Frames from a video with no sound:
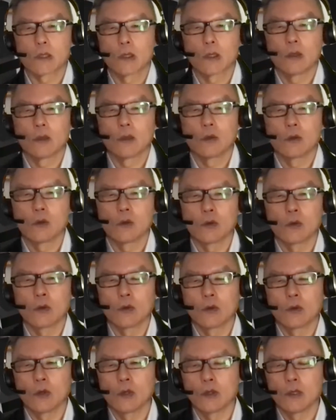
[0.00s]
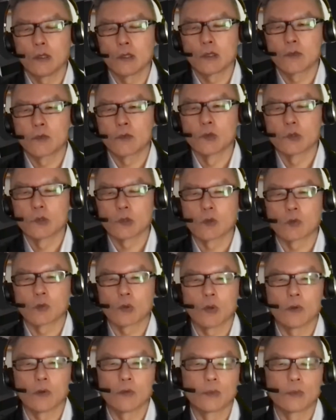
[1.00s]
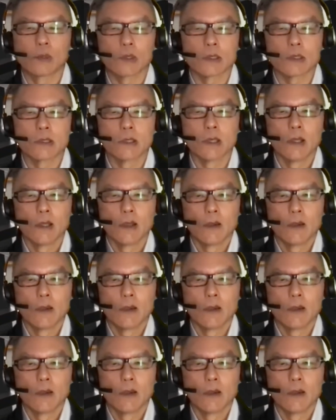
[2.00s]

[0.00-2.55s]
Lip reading: its future growth. Because